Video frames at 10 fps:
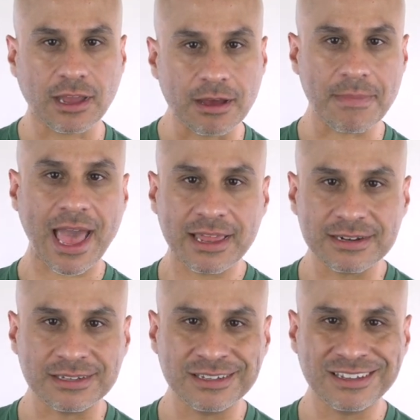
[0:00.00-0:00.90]

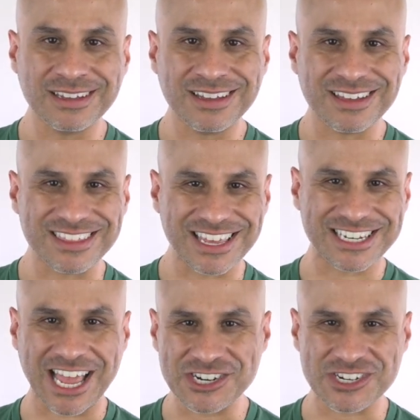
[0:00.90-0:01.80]
command the
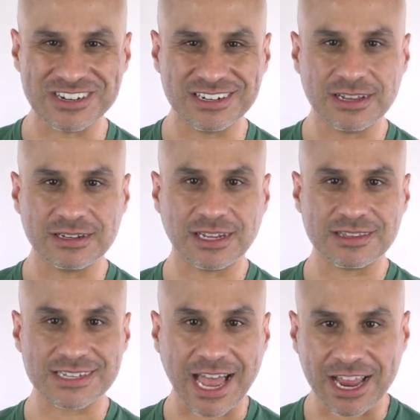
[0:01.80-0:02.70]
attention, the
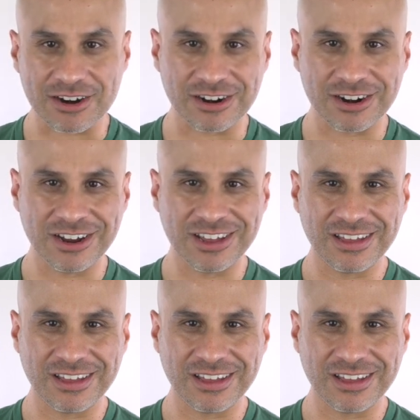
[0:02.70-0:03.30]
desire,